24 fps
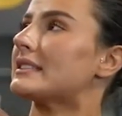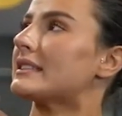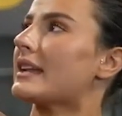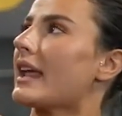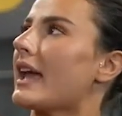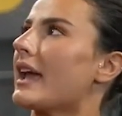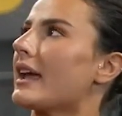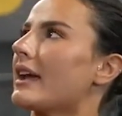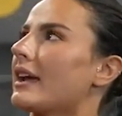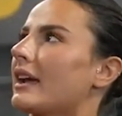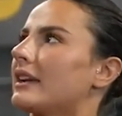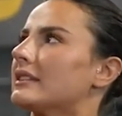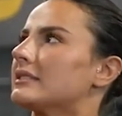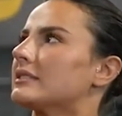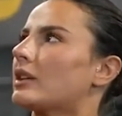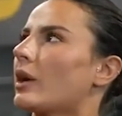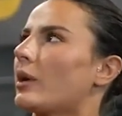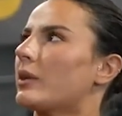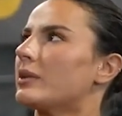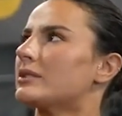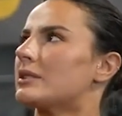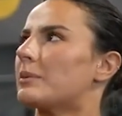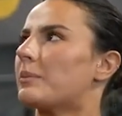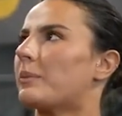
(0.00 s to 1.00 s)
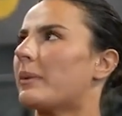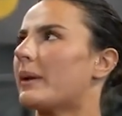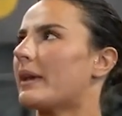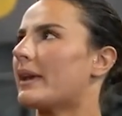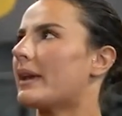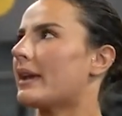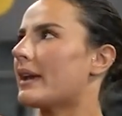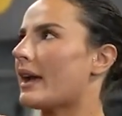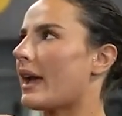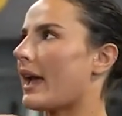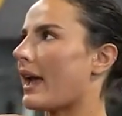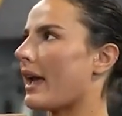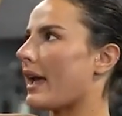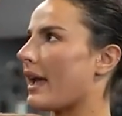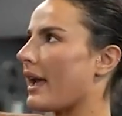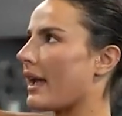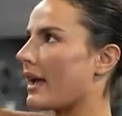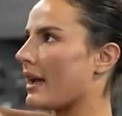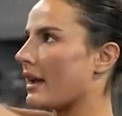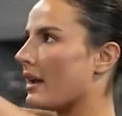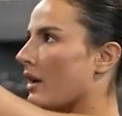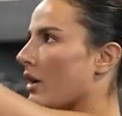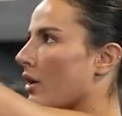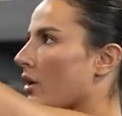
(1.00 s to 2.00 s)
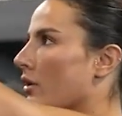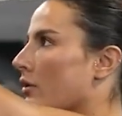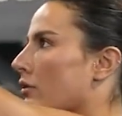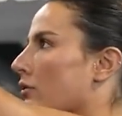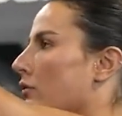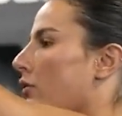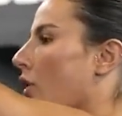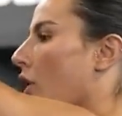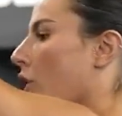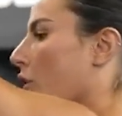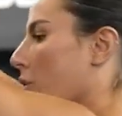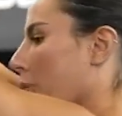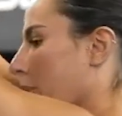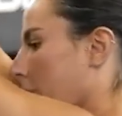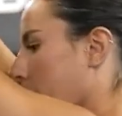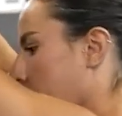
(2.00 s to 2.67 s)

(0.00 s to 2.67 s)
today is going to be a rope